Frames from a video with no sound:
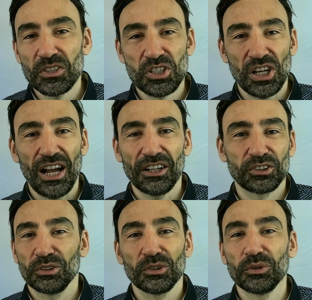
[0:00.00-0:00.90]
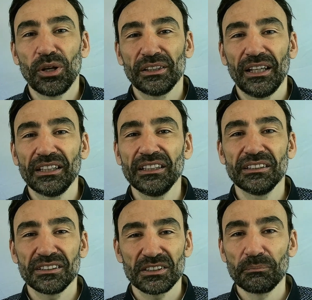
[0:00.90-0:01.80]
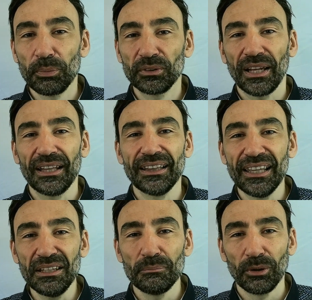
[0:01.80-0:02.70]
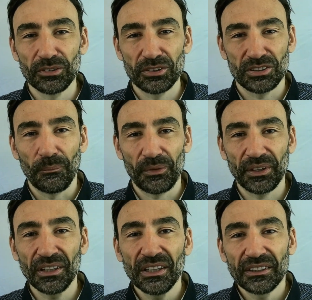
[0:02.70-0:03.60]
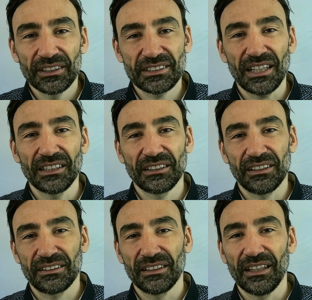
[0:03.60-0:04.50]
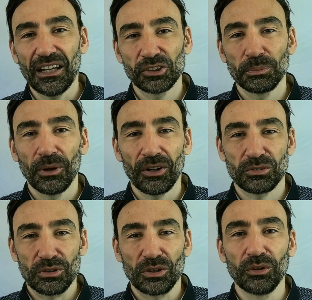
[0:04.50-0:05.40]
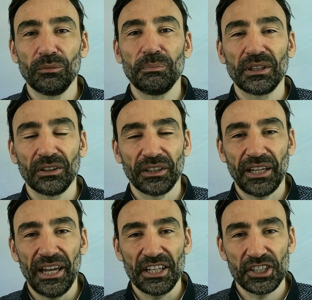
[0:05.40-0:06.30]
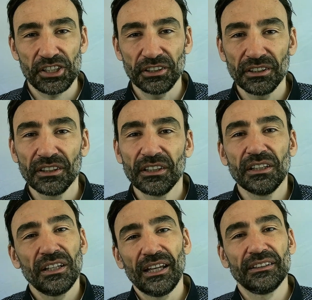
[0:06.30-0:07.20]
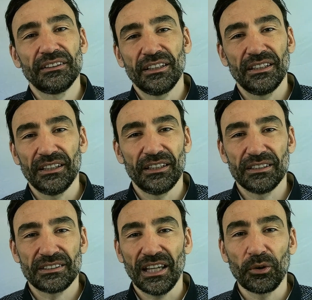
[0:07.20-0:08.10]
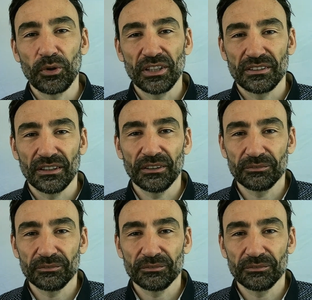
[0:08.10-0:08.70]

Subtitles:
charge or who had any interest in putting a label to something, decided that the large blocks was called Bitcoin Cash and the SegWit